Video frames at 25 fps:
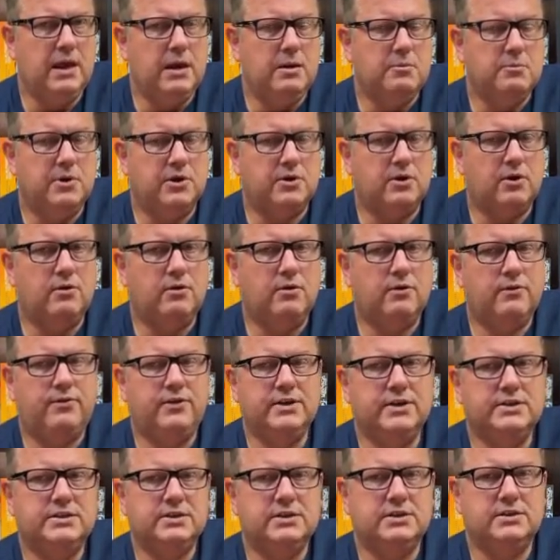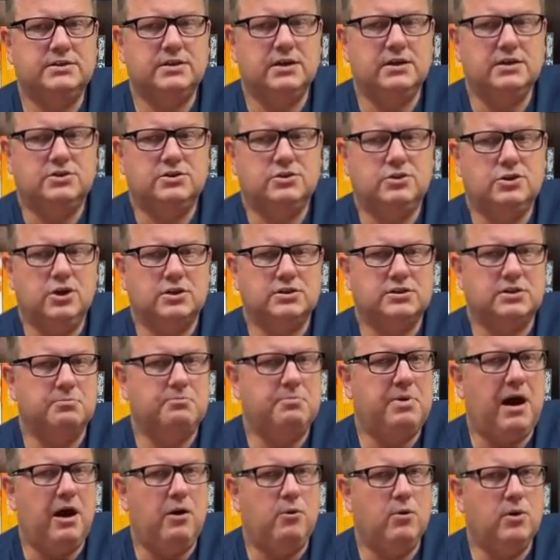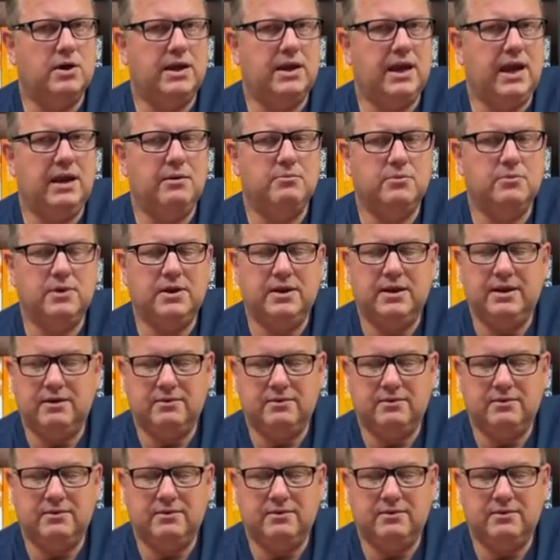But all of this is, is just a power game,